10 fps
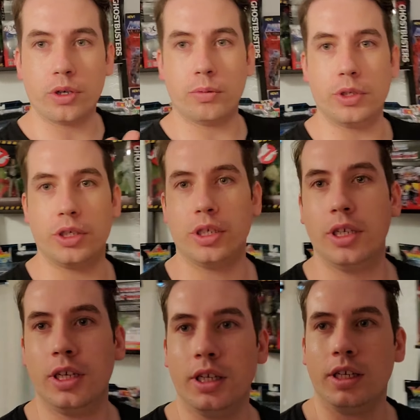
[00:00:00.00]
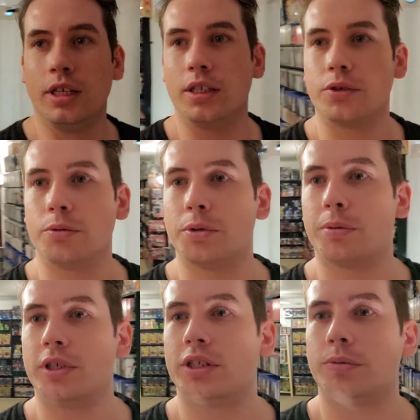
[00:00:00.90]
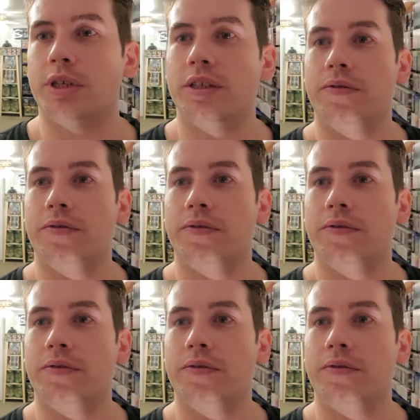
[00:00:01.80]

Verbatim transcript: which this room is pretty sweet